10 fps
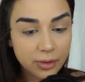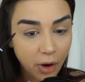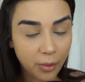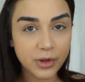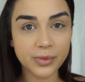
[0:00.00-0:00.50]

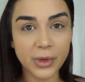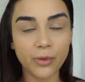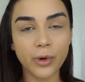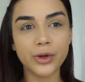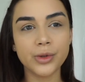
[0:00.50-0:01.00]
almost we
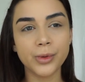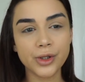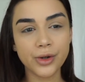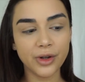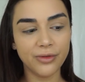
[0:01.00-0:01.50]
were
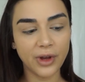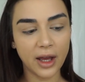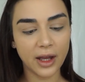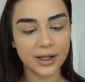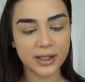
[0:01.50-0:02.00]
supposed to go to
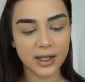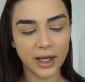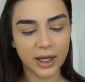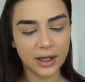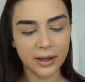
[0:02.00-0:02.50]
Vegas
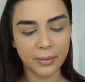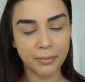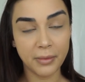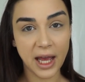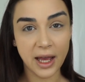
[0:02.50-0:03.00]

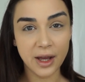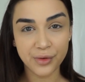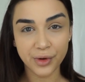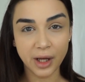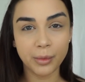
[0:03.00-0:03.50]
in May
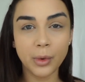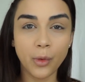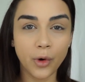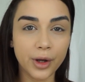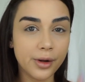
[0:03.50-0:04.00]
for like
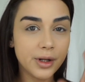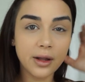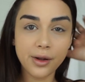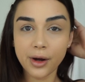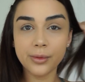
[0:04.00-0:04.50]
Memorial
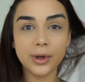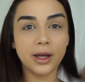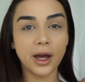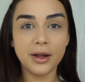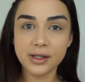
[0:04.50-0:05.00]
Day long
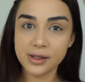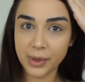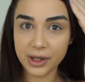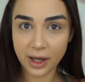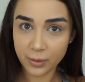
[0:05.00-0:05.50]
weekend,
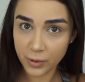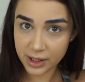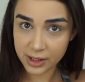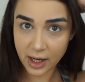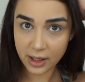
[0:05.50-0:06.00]
but then we
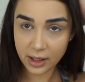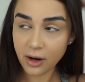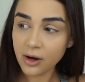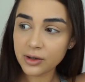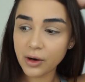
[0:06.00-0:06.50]
decided,
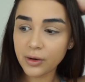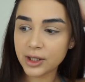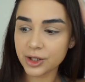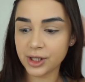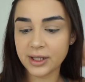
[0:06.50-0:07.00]
oh no,
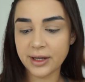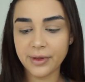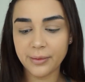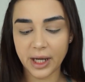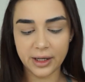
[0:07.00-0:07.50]
let's just
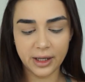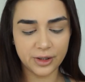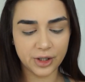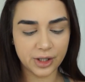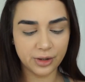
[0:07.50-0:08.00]
save the money
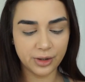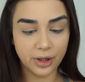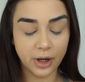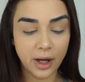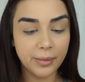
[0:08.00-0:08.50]
and just do
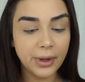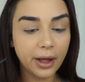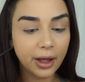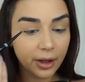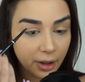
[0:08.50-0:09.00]
Europe,
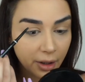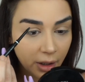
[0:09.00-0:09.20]
like,